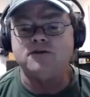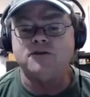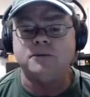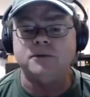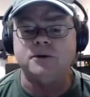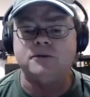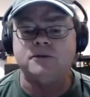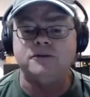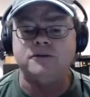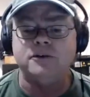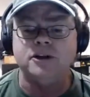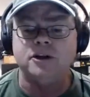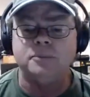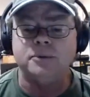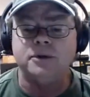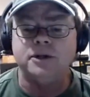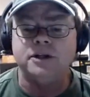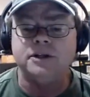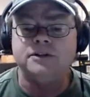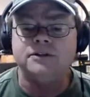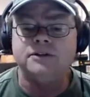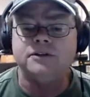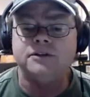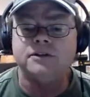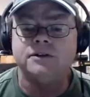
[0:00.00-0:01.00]
the
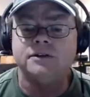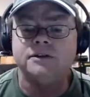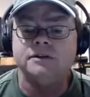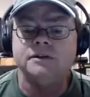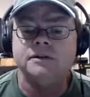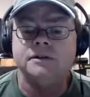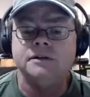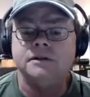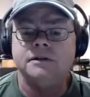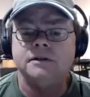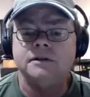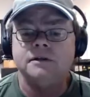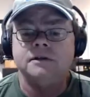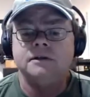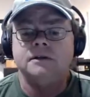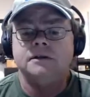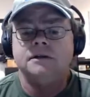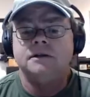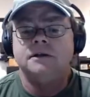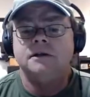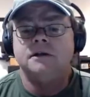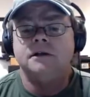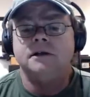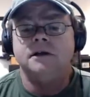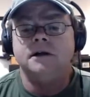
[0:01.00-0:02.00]
Philippines.
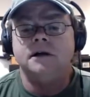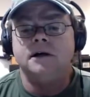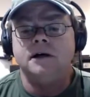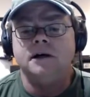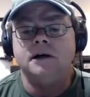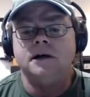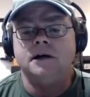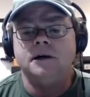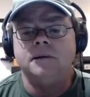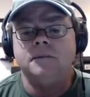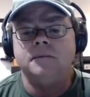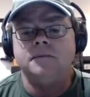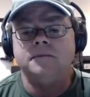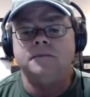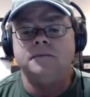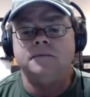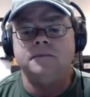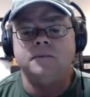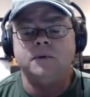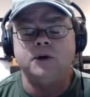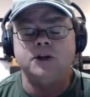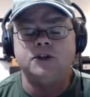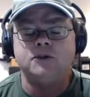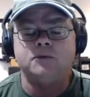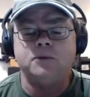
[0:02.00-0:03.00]
Um,
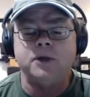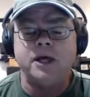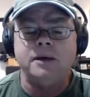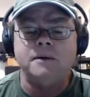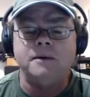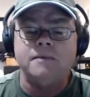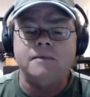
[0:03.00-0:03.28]
so is that actually